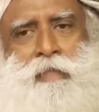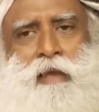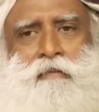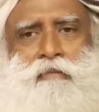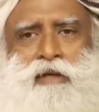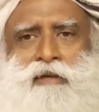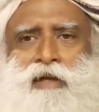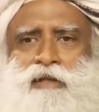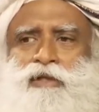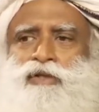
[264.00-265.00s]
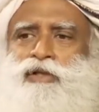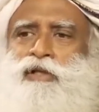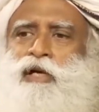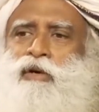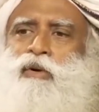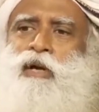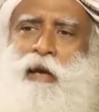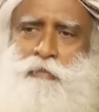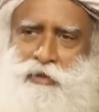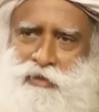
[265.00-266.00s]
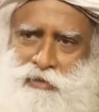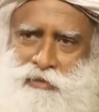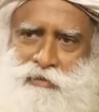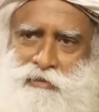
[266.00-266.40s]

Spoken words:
but essentially a collapse.